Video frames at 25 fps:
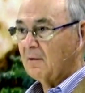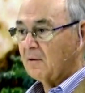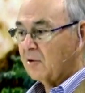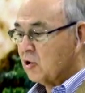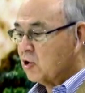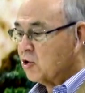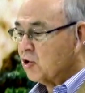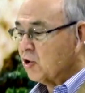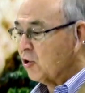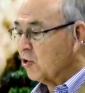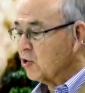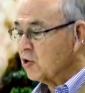
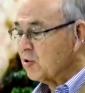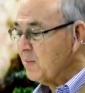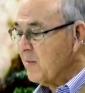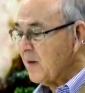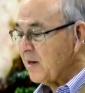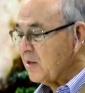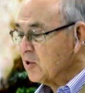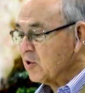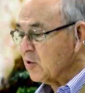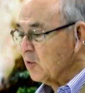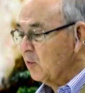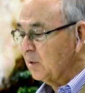the church
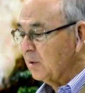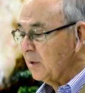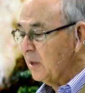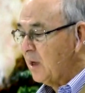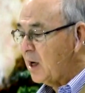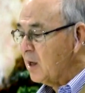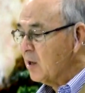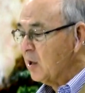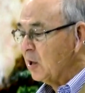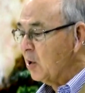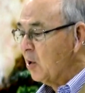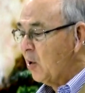made so
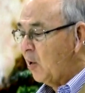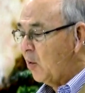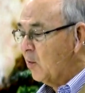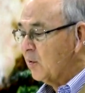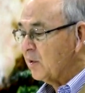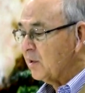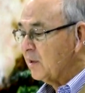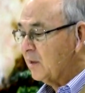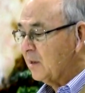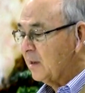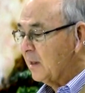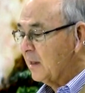long
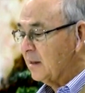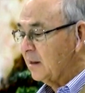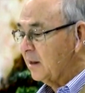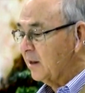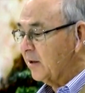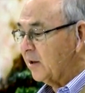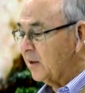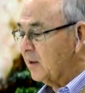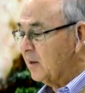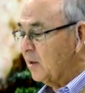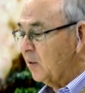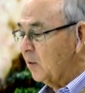ago in
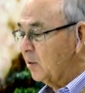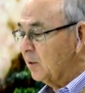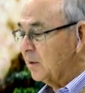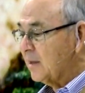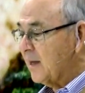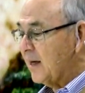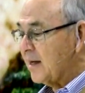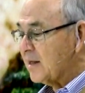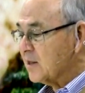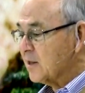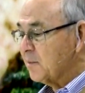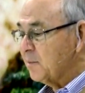declaring the
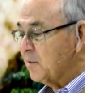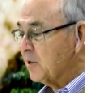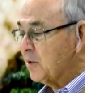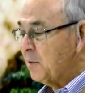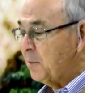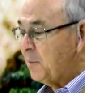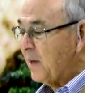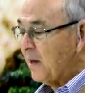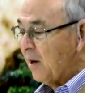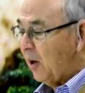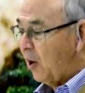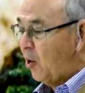Old Testament
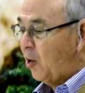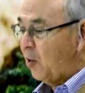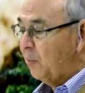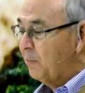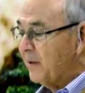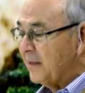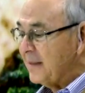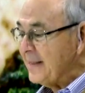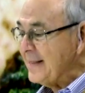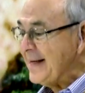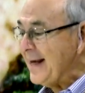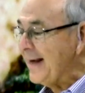to be all
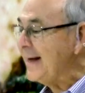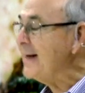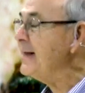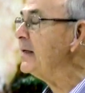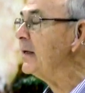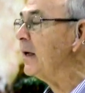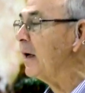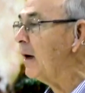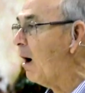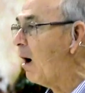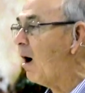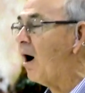but dead
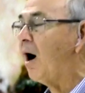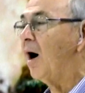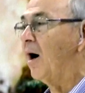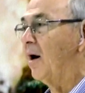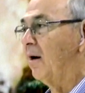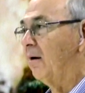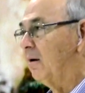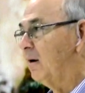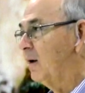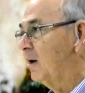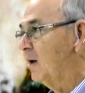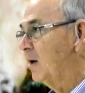and
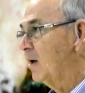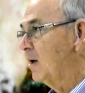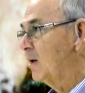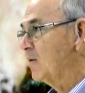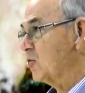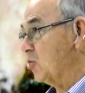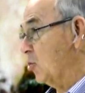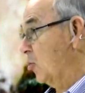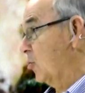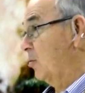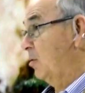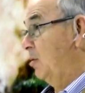gone,
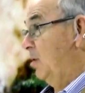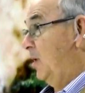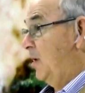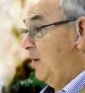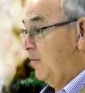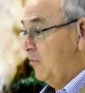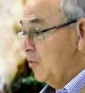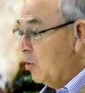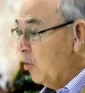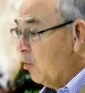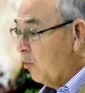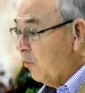
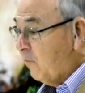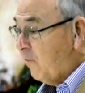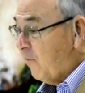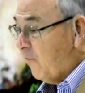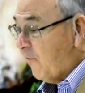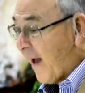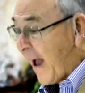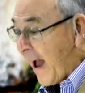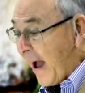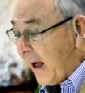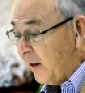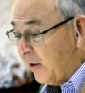certainly of no
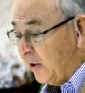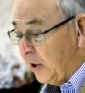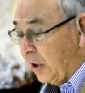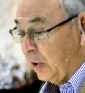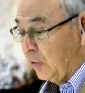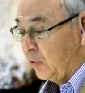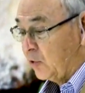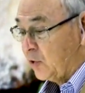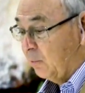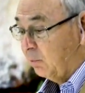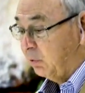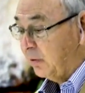
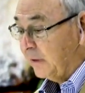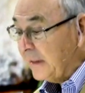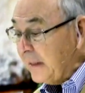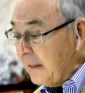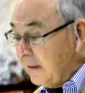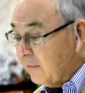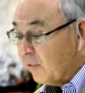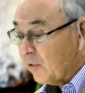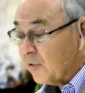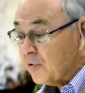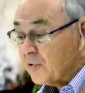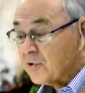value to
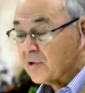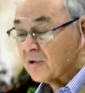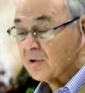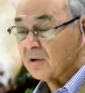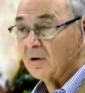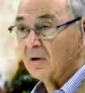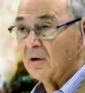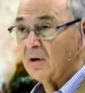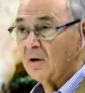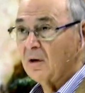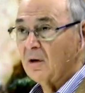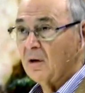believers.
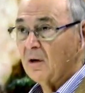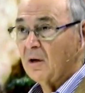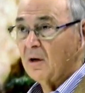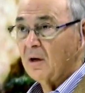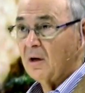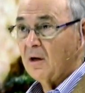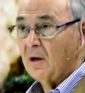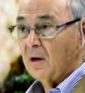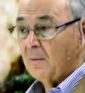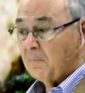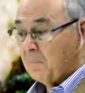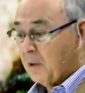
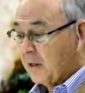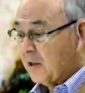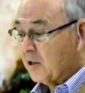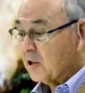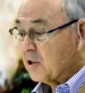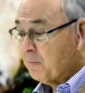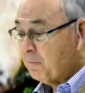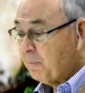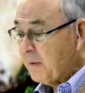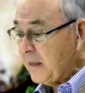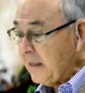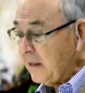
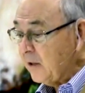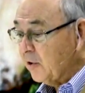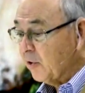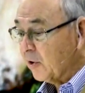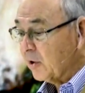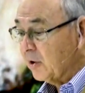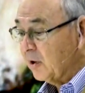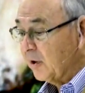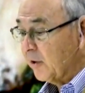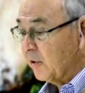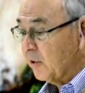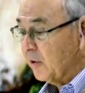Because
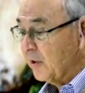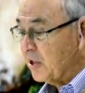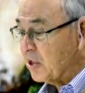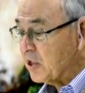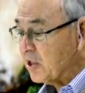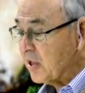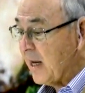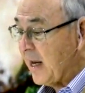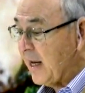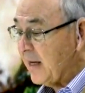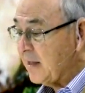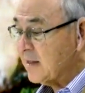Peter clearly
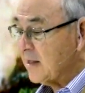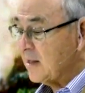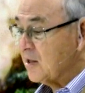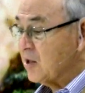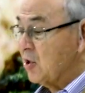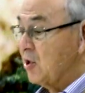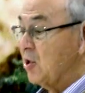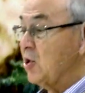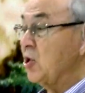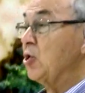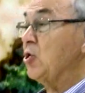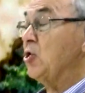states,
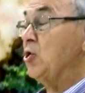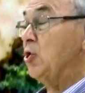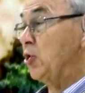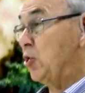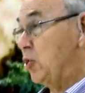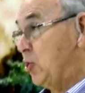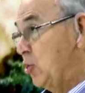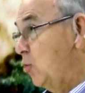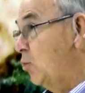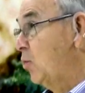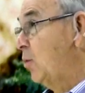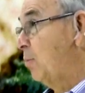as did
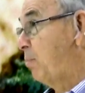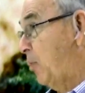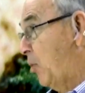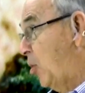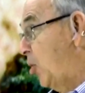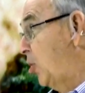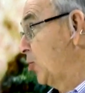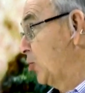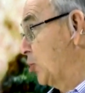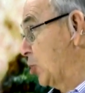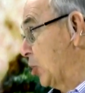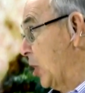Yeshua,
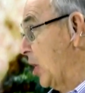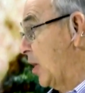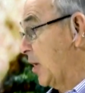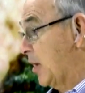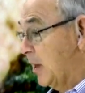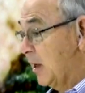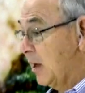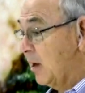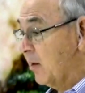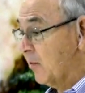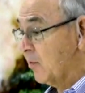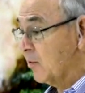Paul,
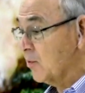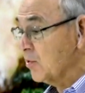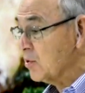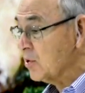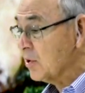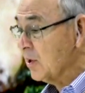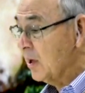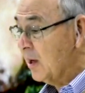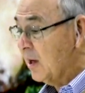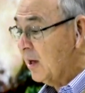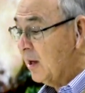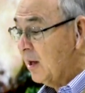John, and
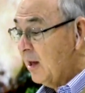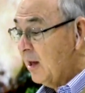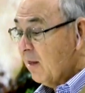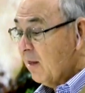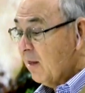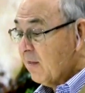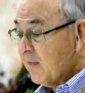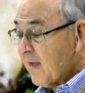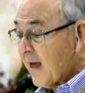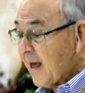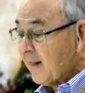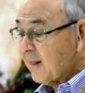others,
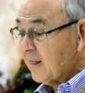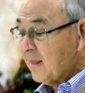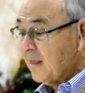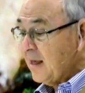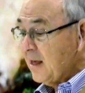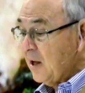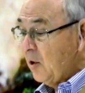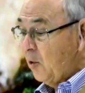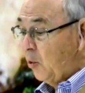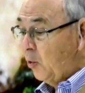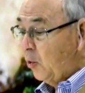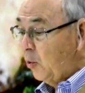that
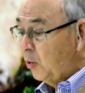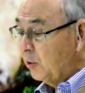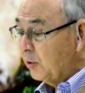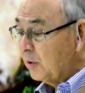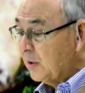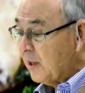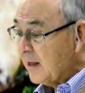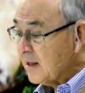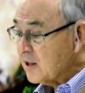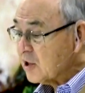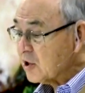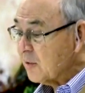the
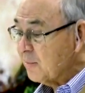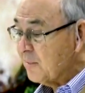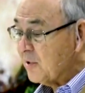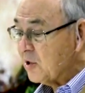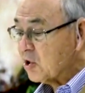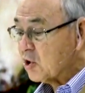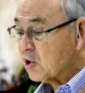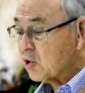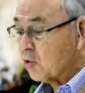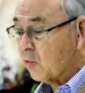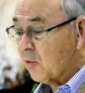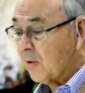Old
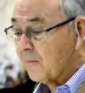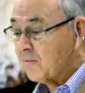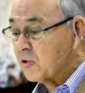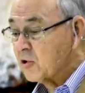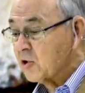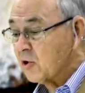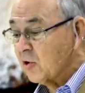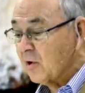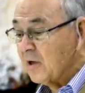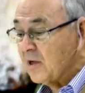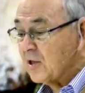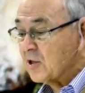Testament
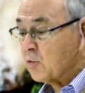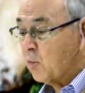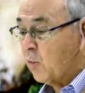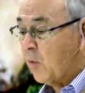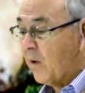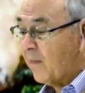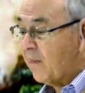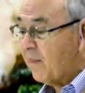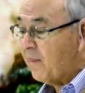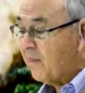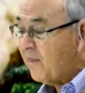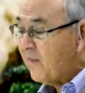scripture is
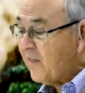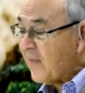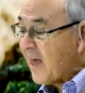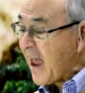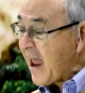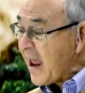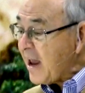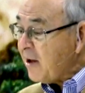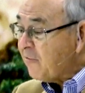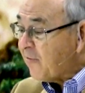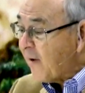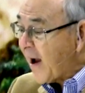what
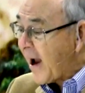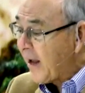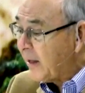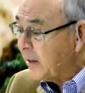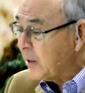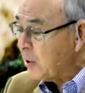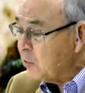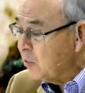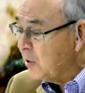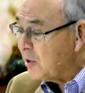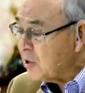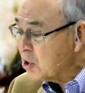they
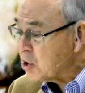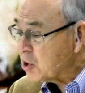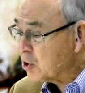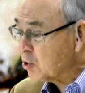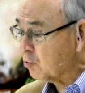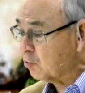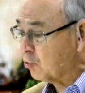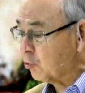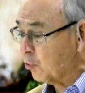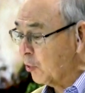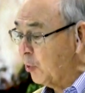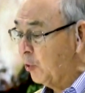valued as
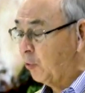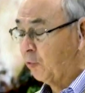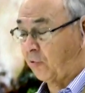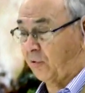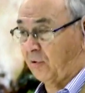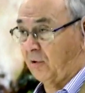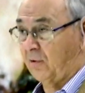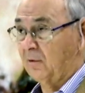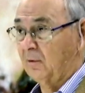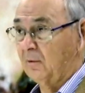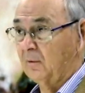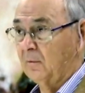
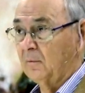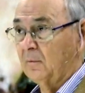truth.